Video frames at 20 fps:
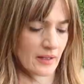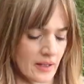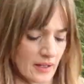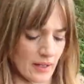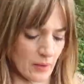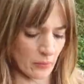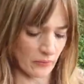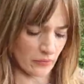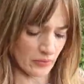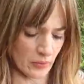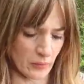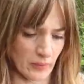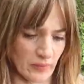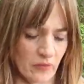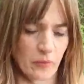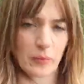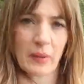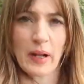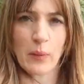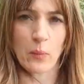He was going to
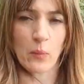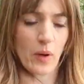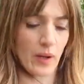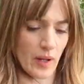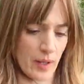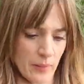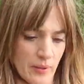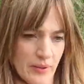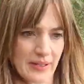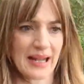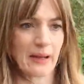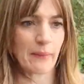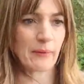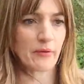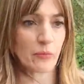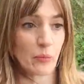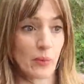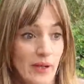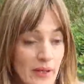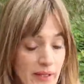explain why, but now
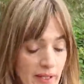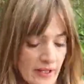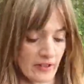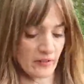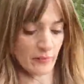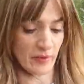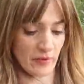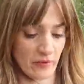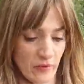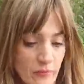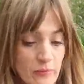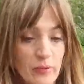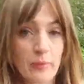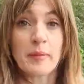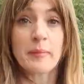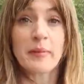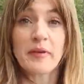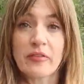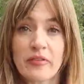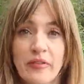he's way ahead of me, so I
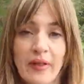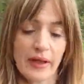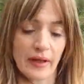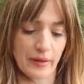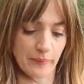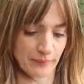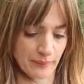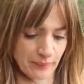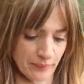probably missed that.